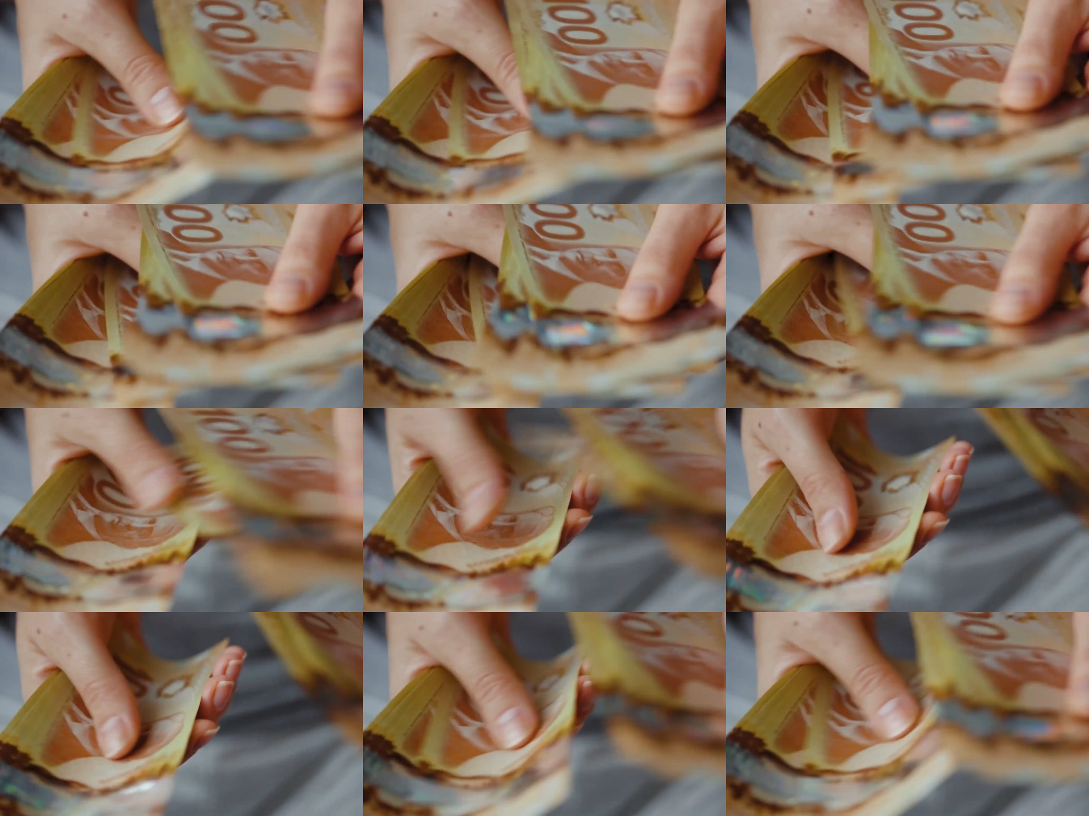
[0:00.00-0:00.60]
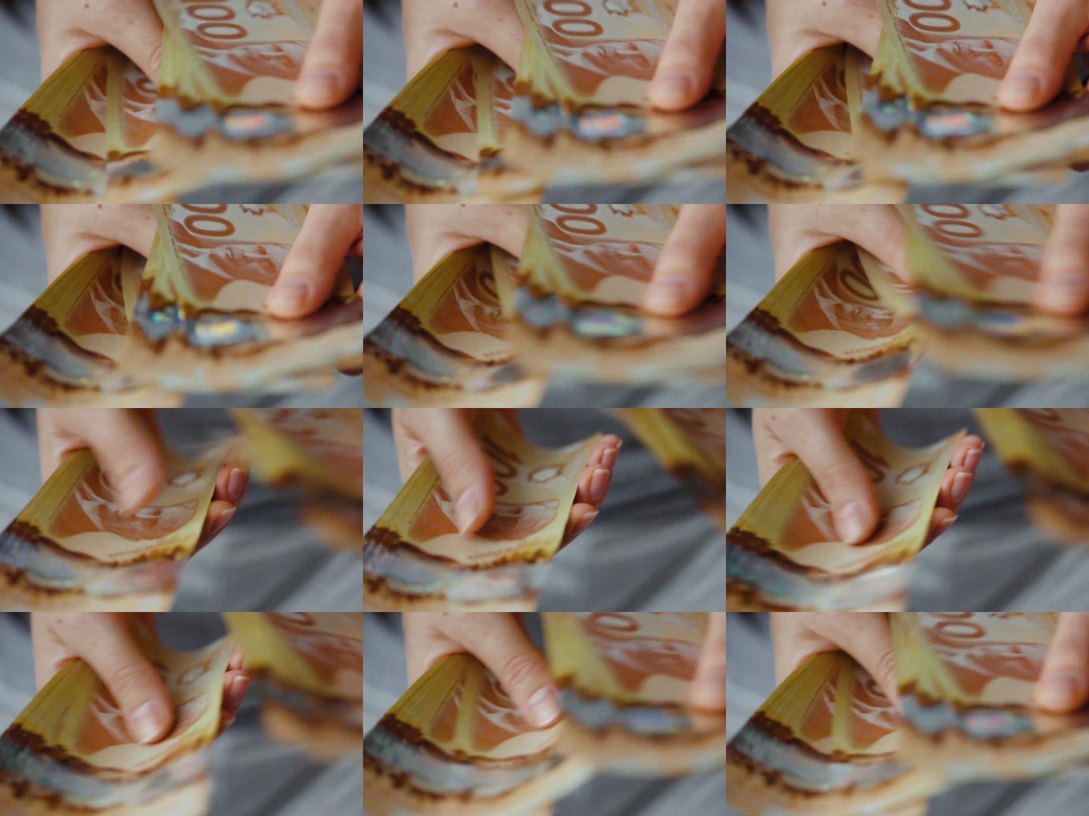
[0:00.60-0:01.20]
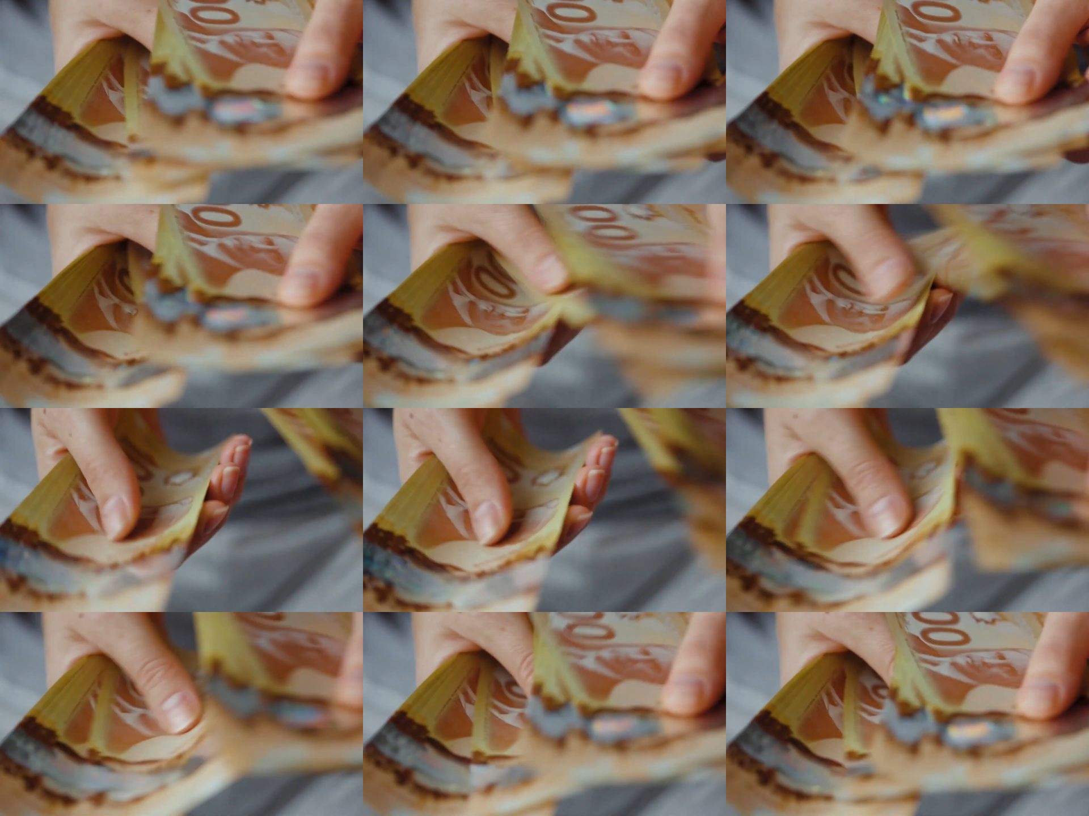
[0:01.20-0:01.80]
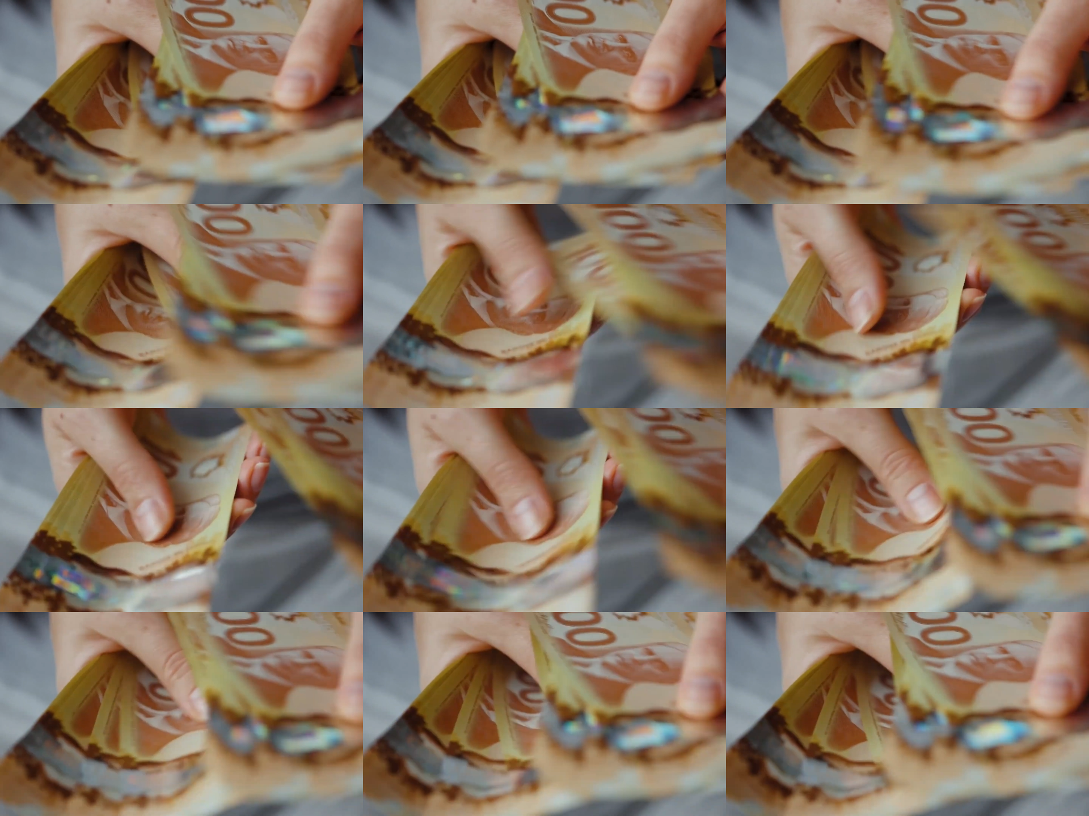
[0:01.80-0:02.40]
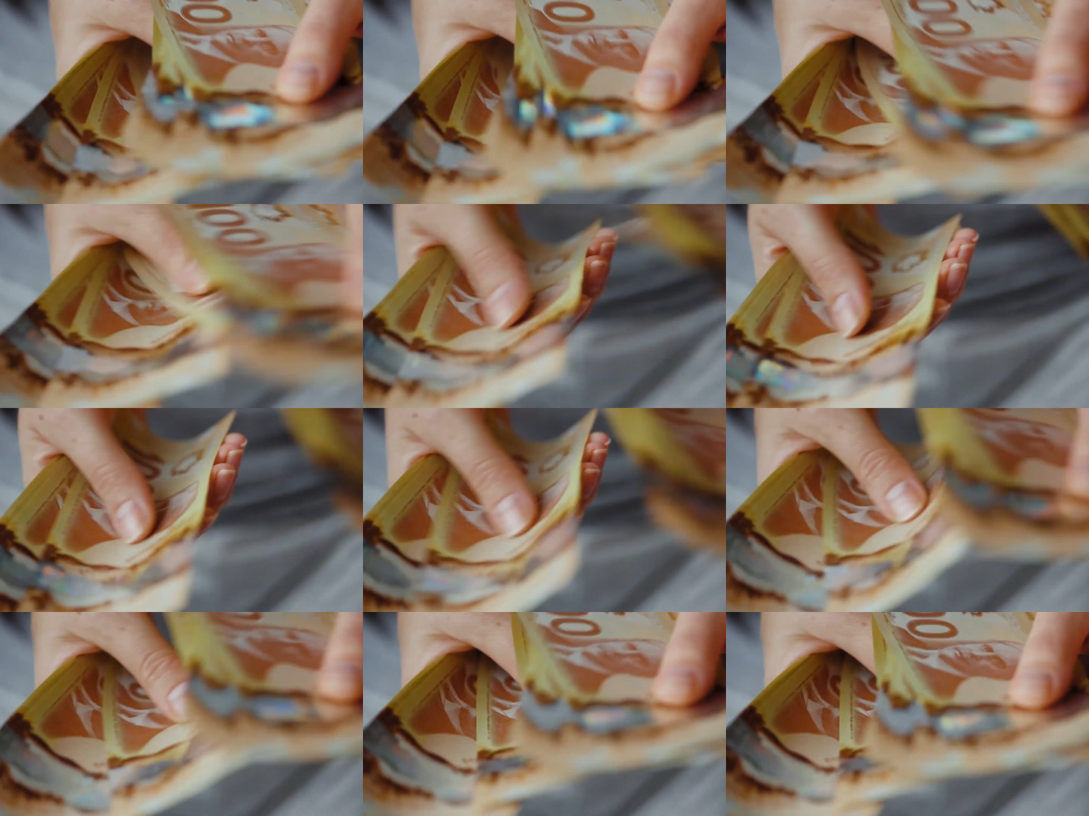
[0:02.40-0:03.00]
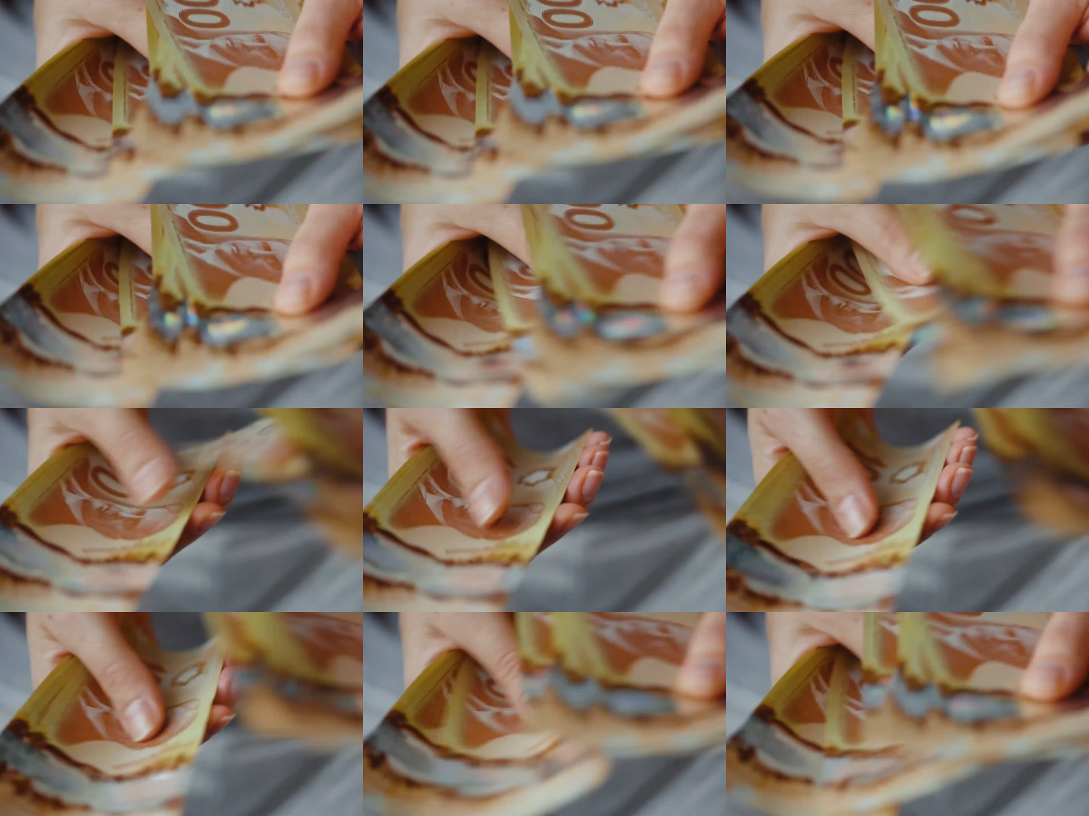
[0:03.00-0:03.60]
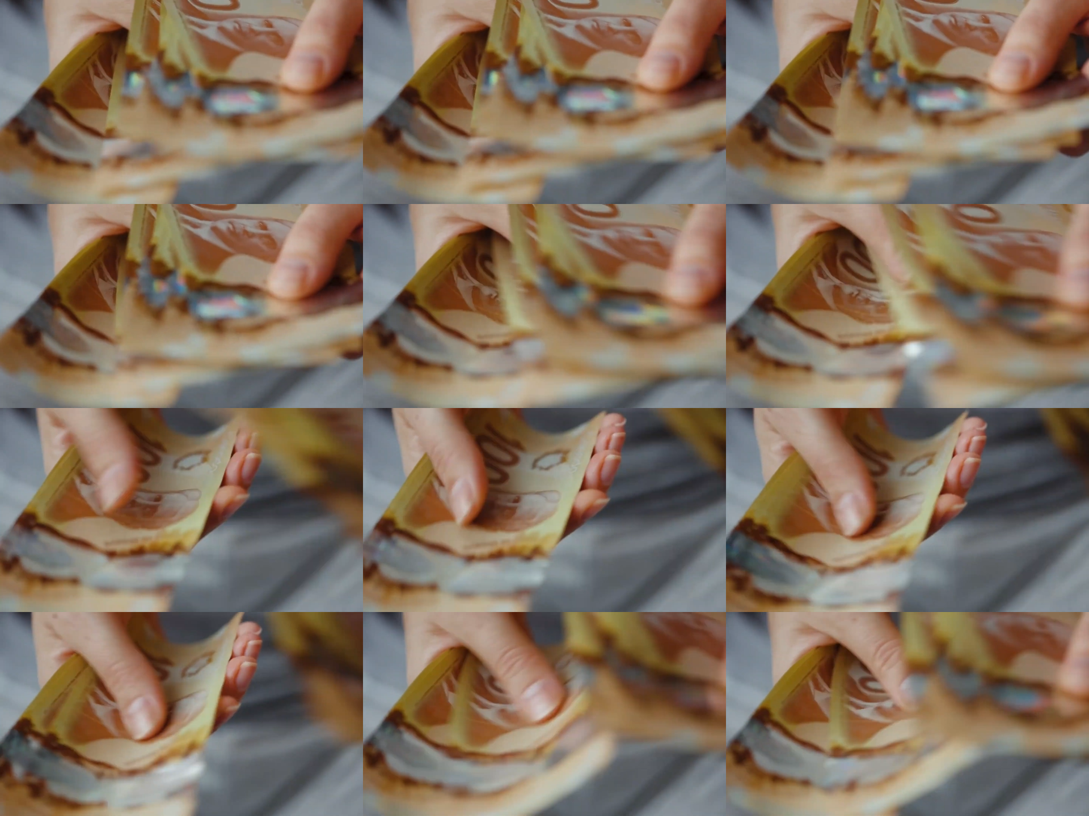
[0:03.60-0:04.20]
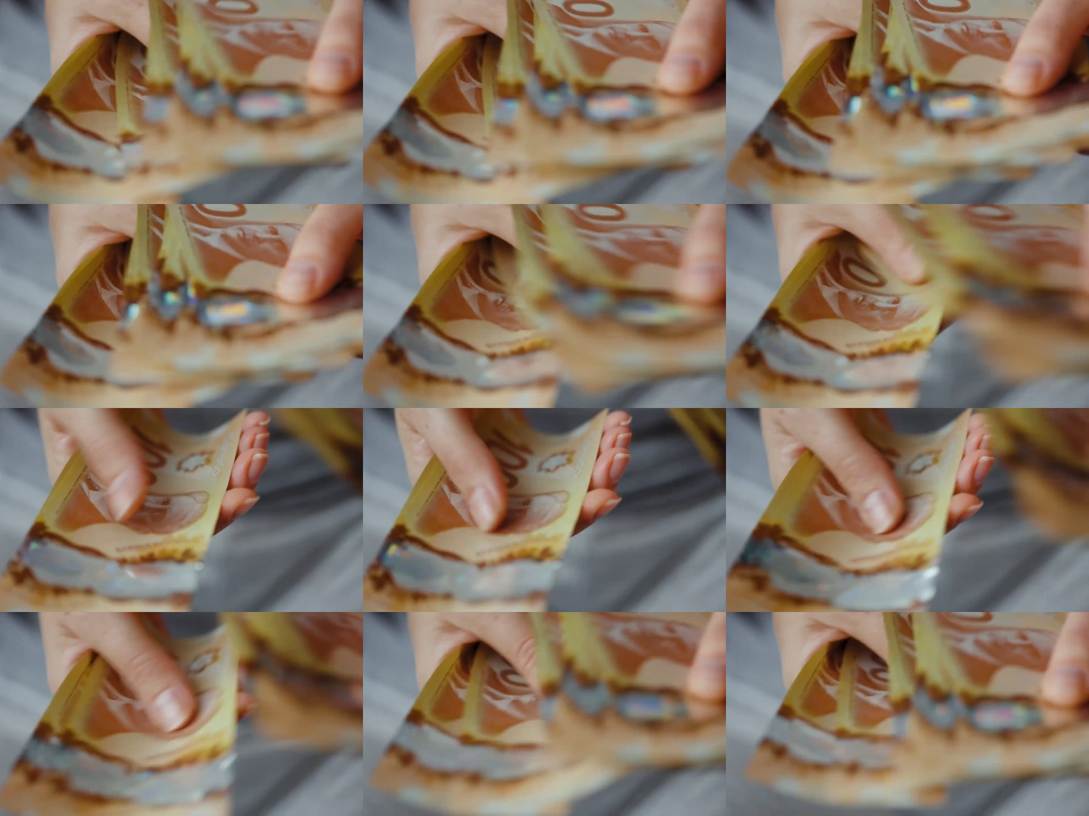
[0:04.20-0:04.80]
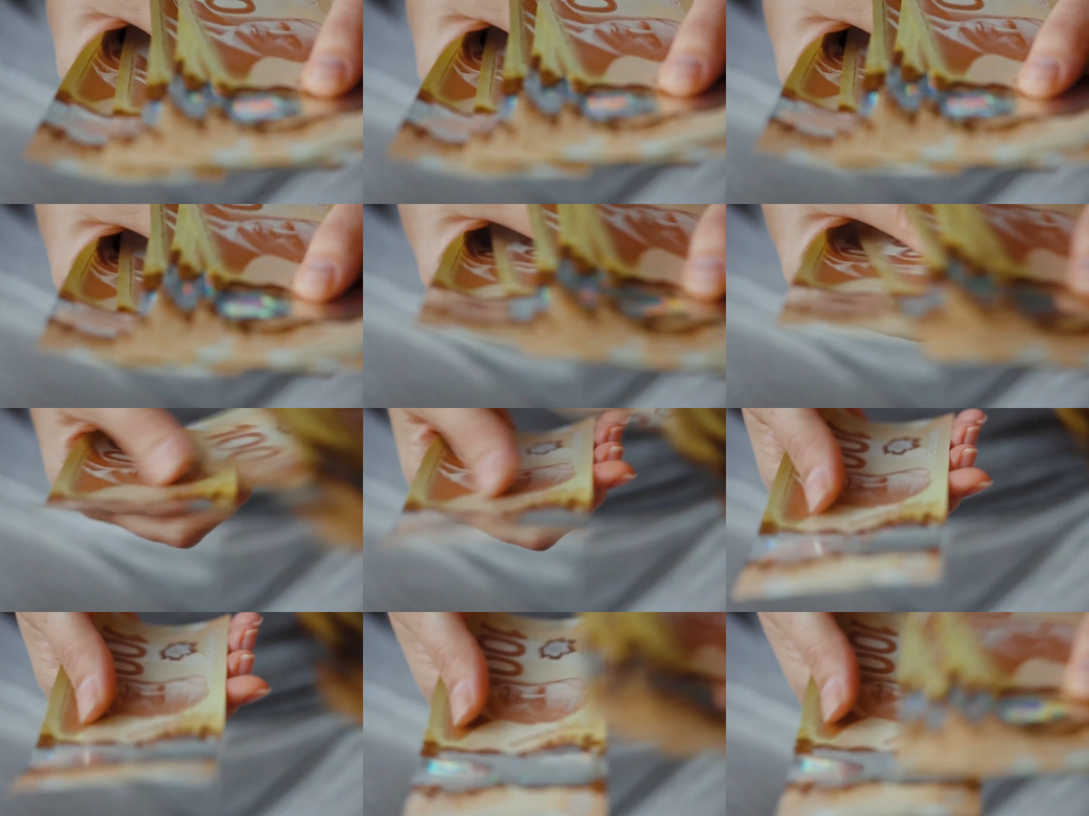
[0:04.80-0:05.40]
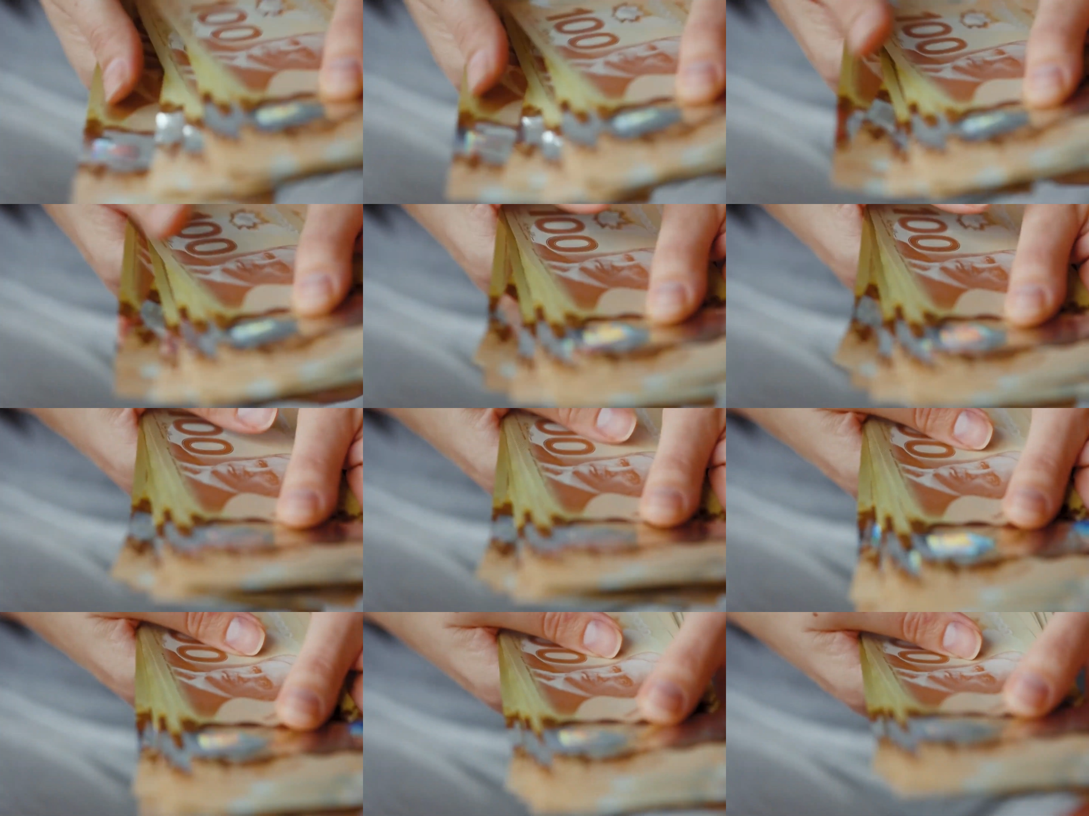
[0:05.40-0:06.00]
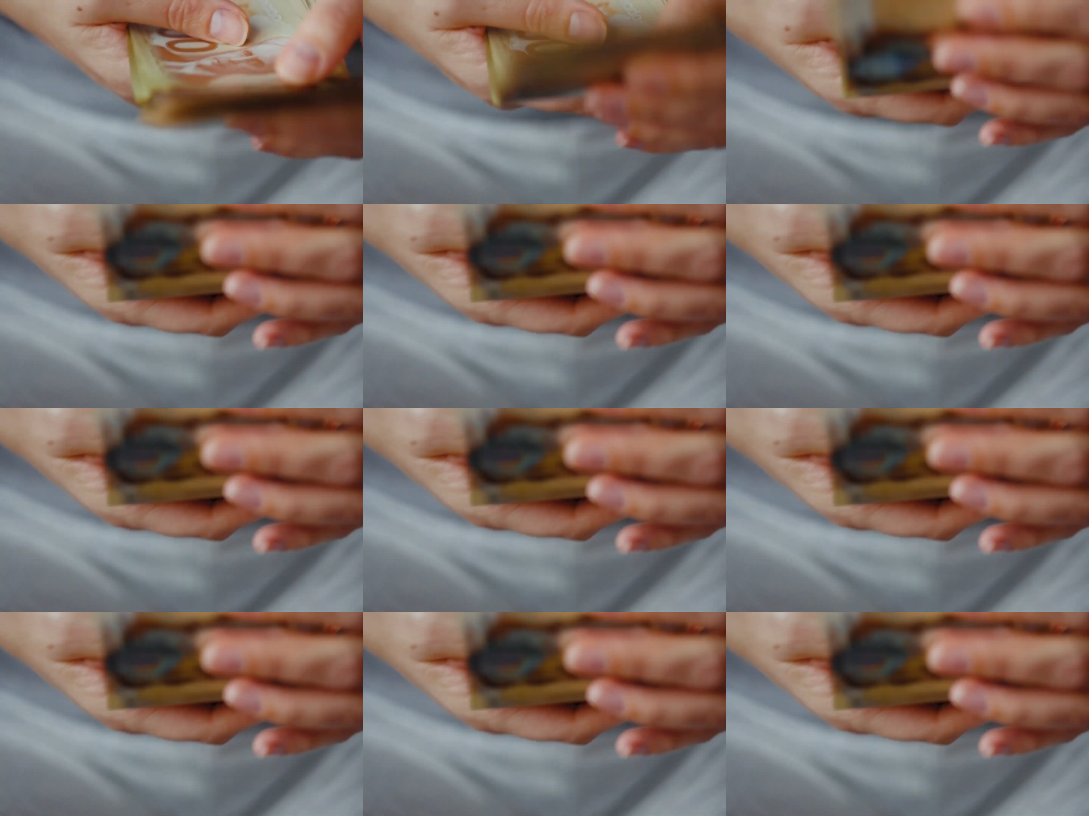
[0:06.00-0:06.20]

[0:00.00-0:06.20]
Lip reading: [unreadable: no face in view]